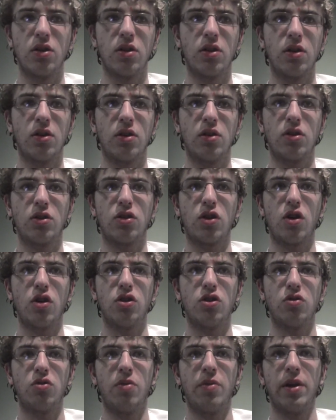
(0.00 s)
uh,
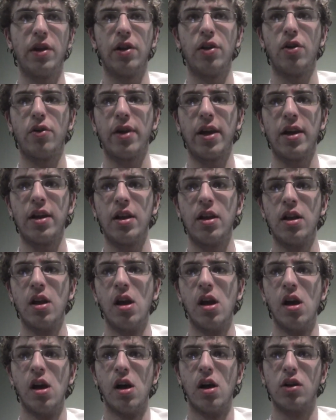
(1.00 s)
Charger would be located.
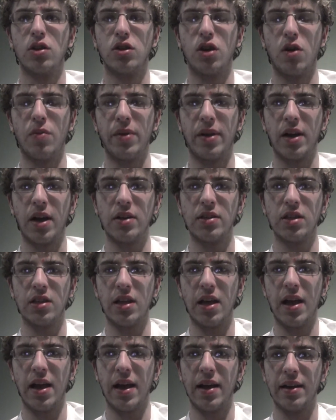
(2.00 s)
So because of
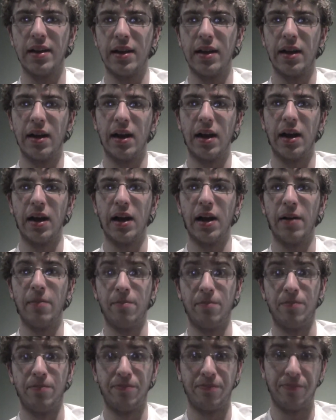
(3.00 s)
that,
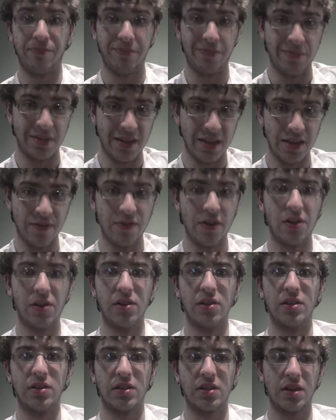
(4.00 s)
uh, the
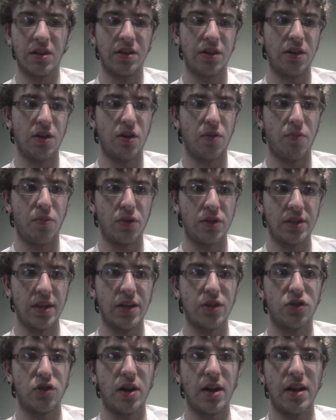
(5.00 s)
villains, you know,
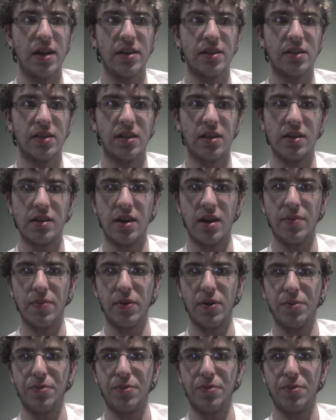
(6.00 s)
Poisandra has an up,